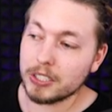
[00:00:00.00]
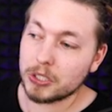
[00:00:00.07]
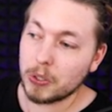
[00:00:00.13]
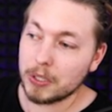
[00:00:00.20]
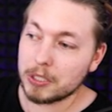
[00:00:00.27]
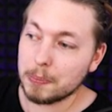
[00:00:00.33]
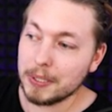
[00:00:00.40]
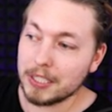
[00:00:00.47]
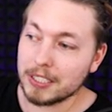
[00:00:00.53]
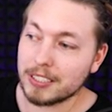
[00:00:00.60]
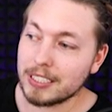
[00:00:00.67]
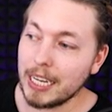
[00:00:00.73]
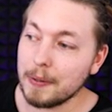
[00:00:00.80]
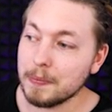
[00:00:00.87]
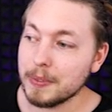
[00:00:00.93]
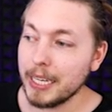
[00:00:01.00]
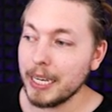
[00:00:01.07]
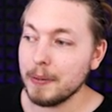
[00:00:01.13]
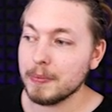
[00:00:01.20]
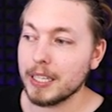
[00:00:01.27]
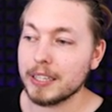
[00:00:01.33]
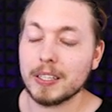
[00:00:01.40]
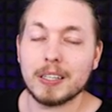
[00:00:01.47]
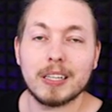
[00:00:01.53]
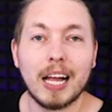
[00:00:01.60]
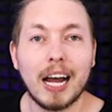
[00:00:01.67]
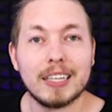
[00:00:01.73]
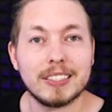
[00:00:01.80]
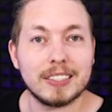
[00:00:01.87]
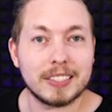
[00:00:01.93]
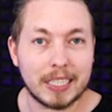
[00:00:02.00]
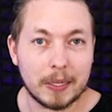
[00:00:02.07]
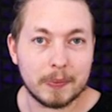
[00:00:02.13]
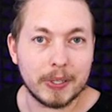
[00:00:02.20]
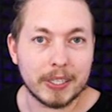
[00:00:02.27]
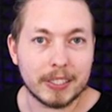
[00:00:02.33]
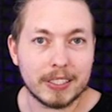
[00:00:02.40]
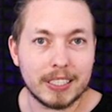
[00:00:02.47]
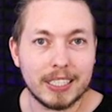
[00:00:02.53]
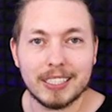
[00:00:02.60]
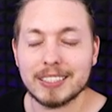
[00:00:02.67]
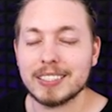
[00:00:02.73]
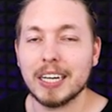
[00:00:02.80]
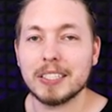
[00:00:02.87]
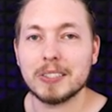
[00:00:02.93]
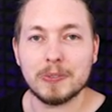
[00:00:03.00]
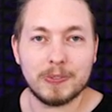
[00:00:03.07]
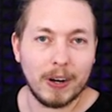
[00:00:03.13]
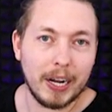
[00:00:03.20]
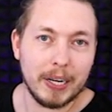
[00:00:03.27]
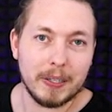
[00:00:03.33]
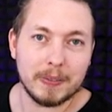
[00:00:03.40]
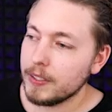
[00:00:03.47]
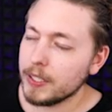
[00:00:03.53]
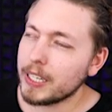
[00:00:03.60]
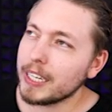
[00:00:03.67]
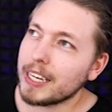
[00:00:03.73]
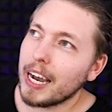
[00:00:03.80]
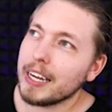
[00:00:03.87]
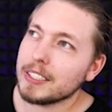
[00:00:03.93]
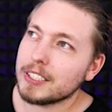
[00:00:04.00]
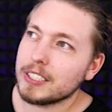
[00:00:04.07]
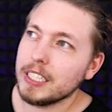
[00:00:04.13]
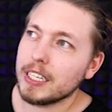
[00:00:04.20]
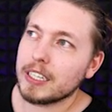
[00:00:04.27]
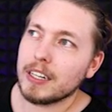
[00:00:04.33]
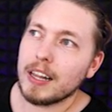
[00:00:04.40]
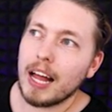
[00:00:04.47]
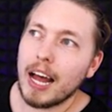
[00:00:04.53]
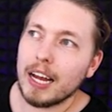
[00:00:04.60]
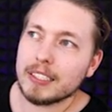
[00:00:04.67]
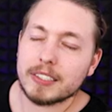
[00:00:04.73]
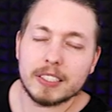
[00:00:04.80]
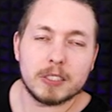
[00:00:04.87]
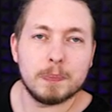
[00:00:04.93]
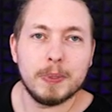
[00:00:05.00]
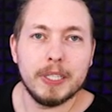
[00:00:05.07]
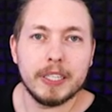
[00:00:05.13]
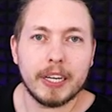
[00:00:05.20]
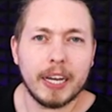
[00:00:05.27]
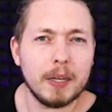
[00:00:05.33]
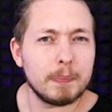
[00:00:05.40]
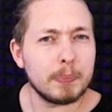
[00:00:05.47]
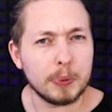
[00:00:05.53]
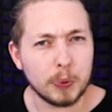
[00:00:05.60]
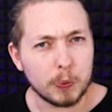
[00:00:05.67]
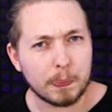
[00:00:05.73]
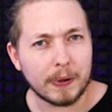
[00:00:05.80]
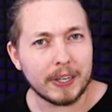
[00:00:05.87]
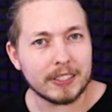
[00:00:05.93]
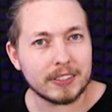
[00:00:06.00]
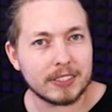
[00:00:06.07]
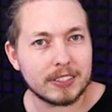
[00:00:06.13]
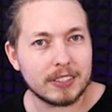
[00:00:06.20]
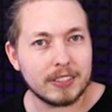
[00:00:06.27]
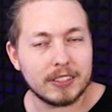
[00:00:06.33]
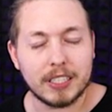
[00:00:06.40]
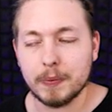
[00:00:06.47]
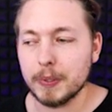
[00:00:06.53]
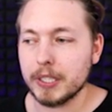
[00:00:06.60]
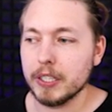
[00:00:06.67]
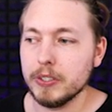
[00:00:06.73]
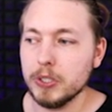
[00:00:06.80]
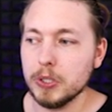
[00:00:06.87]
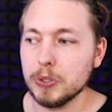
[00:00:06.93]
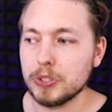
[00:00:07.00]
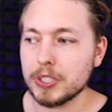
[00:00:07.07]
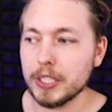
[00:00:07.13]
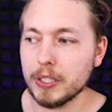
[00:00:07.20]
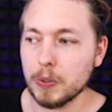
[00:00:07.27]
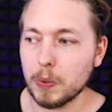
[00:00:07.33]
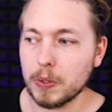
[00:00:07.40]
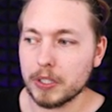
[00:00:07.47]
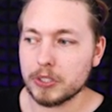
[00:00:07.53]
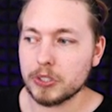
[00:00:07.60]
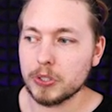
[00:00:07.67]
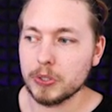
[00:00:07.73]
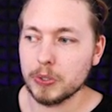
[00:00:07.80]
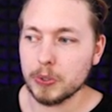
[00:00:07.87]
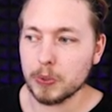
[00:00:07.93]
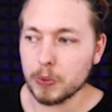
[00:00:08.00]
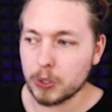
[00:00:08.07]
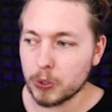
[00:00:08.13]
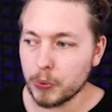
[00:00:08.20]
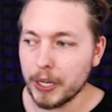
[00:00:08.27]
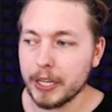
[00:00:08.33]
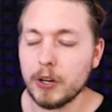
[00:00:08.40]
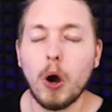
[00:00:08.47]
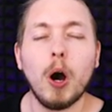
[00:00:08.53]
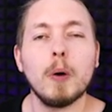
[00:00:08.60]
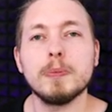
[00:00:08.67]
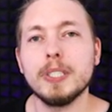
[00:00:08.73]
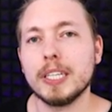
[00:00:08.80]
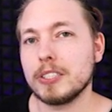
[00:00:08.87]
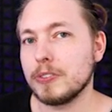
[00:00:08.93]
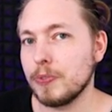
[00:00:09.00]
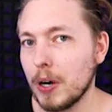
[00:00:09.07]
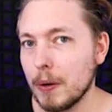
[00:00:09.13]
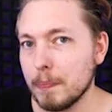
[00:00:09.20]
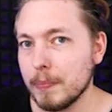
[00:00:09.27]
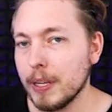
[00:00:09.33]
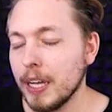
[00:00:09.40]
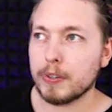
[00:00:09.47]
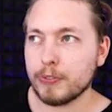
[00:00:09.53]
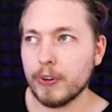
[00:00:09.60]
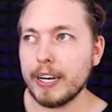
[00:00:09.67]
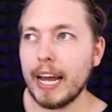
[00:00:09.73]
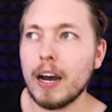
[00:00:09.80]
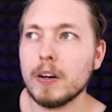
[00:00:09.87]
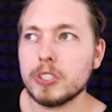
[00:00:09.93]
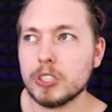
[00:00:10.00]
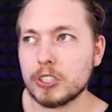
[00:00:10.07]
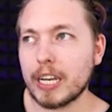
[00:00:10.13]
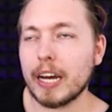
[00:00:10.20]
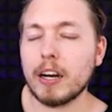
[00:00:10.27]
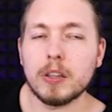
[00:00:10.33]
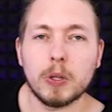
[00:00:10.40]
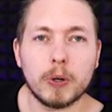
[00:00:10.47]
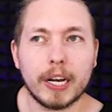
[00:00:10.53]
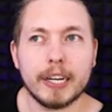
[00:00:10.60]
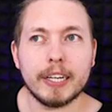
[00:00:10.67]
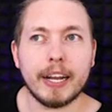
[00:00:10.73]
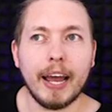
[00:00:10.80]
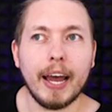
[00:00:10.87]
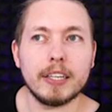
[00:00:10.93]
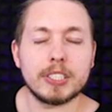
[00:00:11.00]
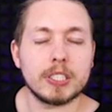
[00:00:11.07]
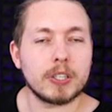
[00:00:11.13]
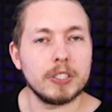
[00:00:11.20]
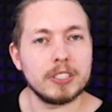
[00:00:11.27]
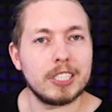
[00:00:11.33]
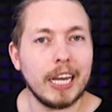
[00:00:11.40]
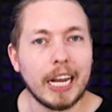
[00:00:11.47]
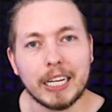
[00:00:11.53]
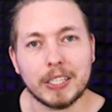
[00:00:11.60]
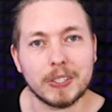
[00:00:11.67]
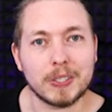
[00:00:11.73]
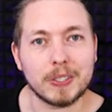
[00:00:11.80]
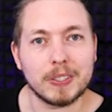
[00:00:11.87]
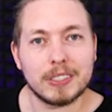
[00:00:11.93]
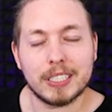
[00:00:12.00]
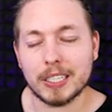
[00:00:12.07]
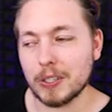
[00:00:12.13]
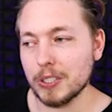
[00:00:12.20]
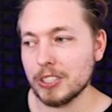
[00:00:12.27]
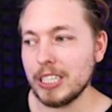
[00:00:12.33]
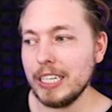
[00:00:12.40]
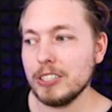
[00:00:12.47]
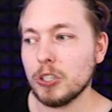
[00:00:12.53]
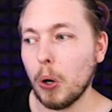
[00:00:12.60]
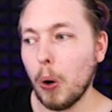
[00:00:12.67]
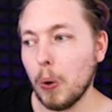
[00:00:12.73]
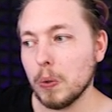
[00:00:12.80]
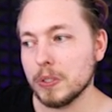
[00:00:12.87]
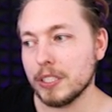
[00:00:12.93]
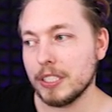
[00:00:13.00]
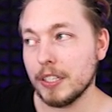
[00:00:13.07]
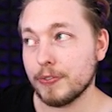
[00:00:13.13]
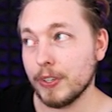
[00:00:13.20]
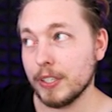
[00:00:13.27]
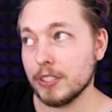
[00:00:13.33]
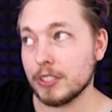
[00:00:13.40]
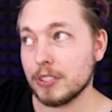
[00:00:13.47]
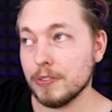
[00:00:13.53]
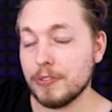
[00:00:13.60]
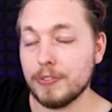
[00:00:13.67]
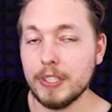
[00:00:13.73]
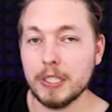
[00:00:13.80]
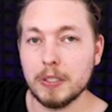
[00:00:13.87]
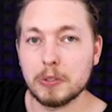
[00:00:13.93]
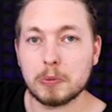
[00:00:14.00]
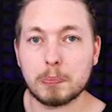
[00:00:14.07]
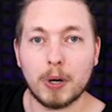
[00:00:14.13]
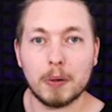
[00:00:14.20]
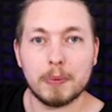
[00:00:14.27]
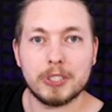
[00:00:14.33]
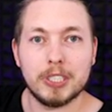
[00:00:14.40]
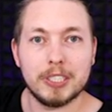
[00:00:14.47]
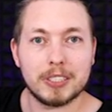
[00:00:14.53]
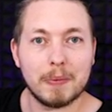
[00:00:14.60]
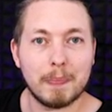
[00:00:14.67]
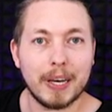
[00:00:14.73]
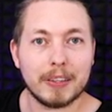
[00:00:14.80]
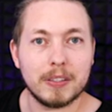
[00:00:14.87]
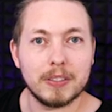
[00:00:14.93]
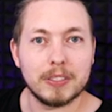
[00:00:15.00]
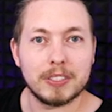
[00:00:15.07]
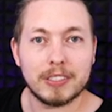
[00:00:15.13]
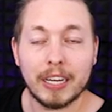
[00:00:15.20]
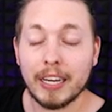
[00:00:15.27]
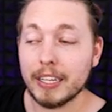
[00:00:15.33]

is going to be the same name that the class is given inside the file. You can kind of see a class as being a blueprint that we can use in order to create objects from. But for now, just kind of look at it as a container that contains all the different fields, properties, and methods